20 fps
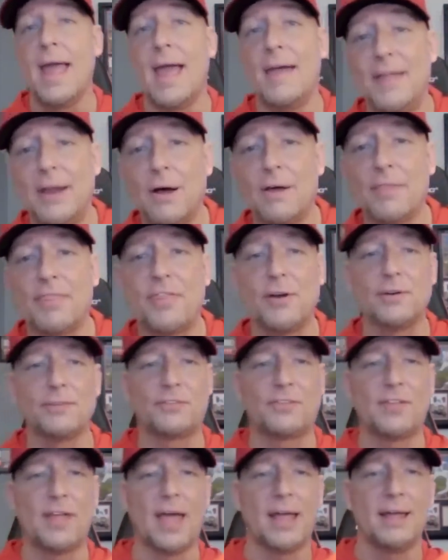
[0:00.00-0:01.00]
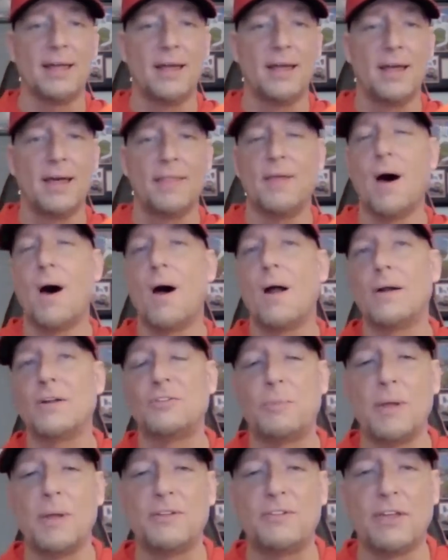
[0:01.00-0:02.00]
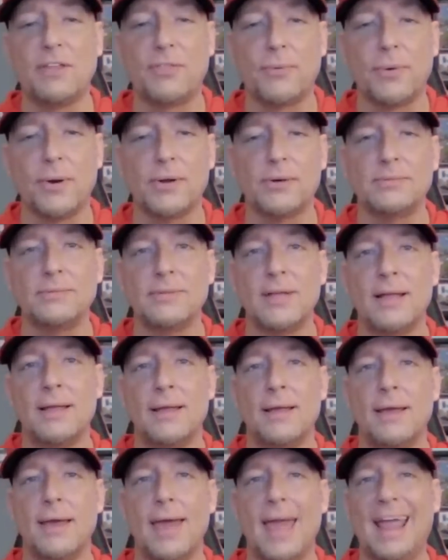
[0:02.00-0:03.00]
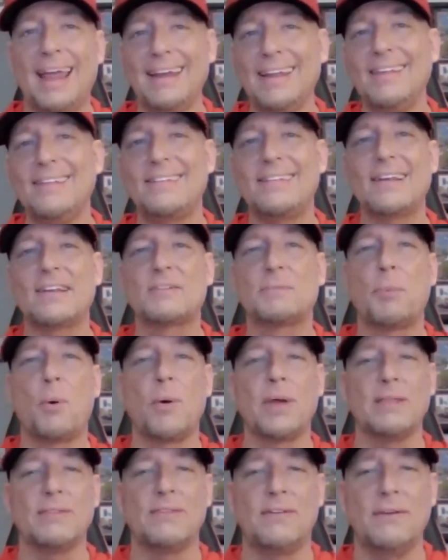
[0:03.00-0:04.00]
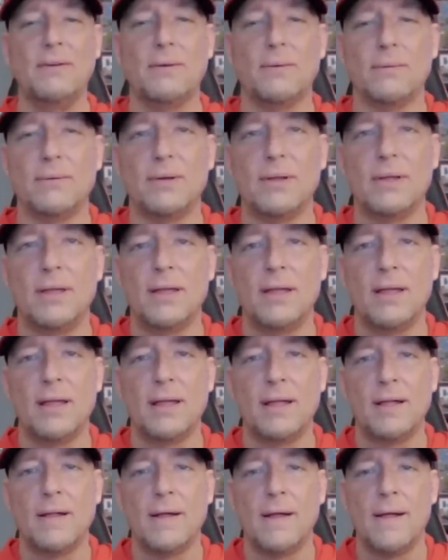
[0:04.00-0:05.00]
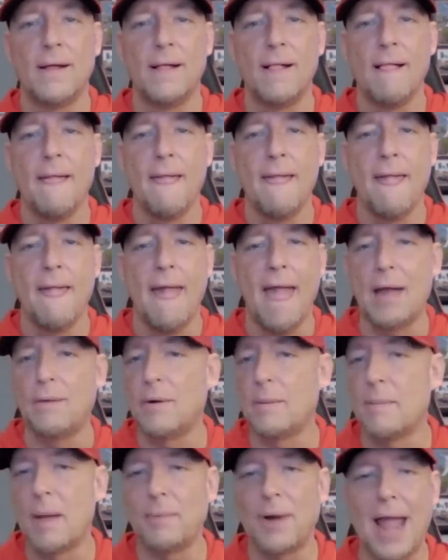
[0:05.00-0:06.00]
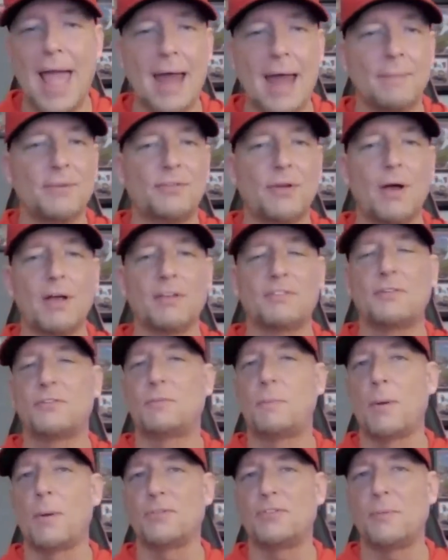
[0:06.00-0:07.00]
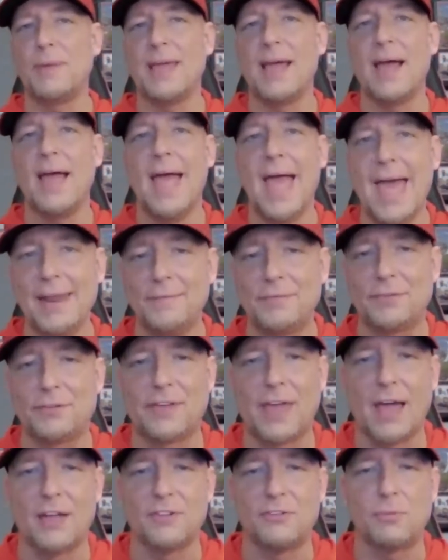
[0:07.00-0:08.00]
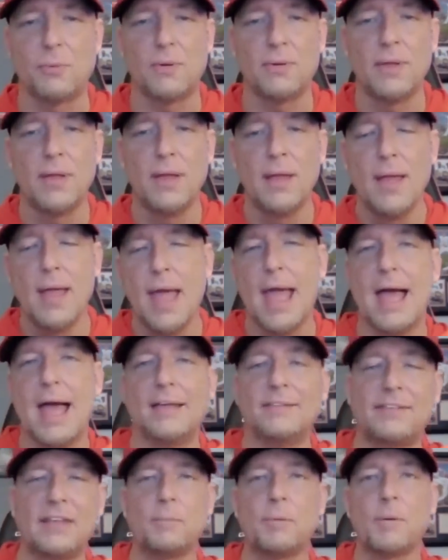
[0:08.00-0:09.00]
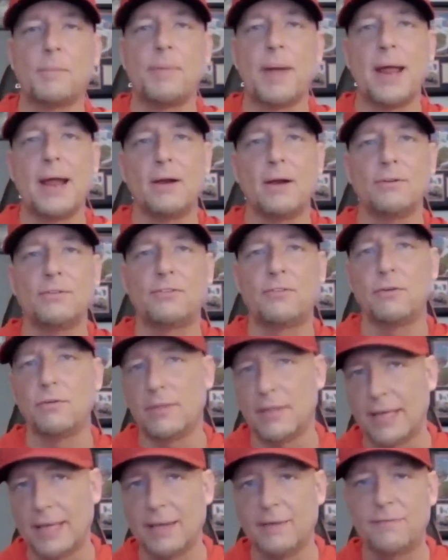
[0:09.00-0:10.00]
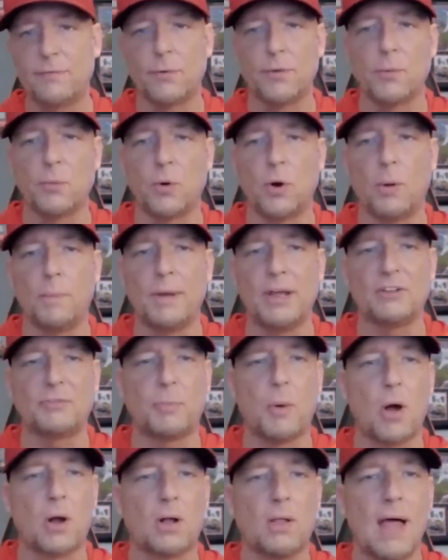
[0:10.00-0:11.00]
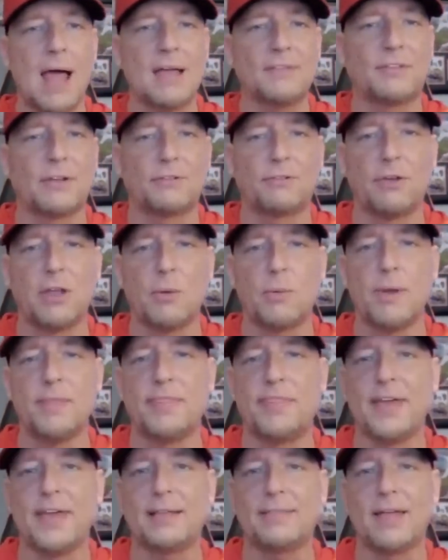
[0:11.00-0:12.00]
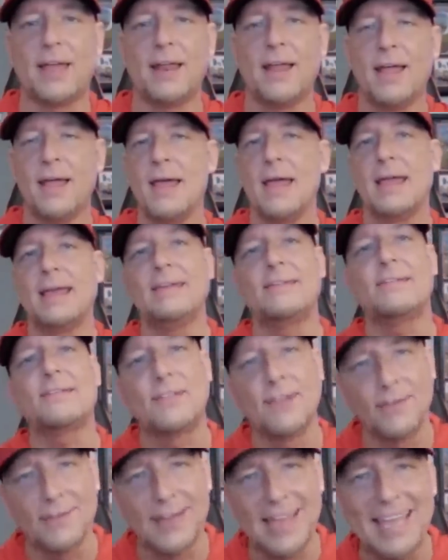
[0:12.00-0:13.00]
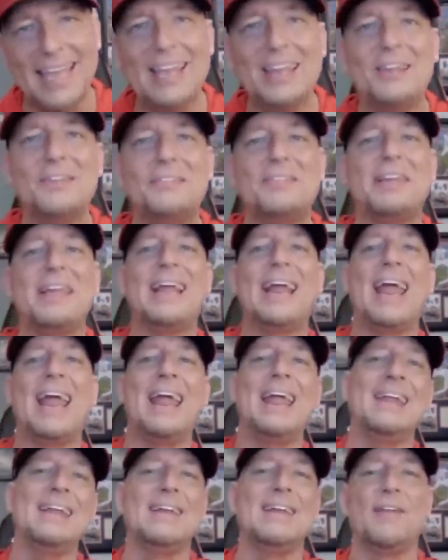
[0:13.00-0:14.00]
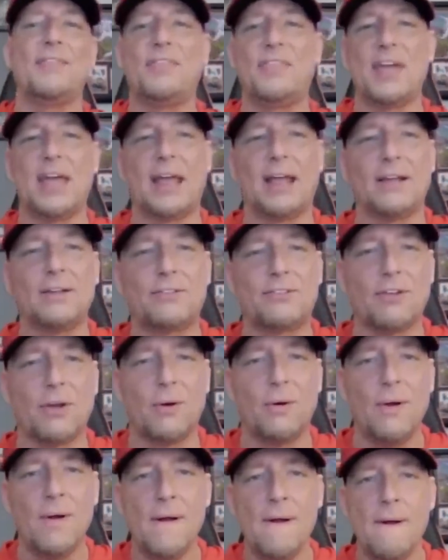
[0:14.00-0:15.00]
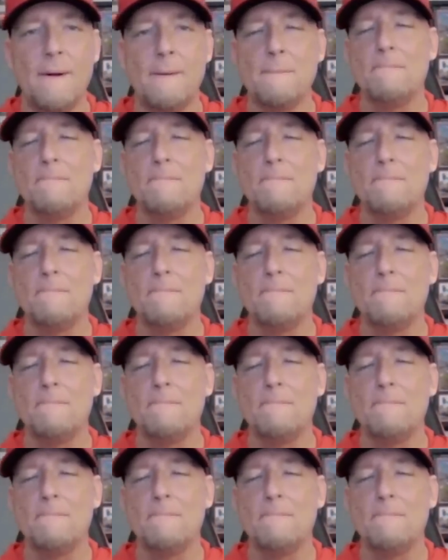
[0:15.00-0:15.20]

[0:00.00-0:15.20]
And then on Thursday, the hardest pitch he threw, 86.2. And remember, Adam is also supposed to be ahead of schedule as he prepares to leave for the World Baseball Classic. So you wouldn't think that he's still easing into things. So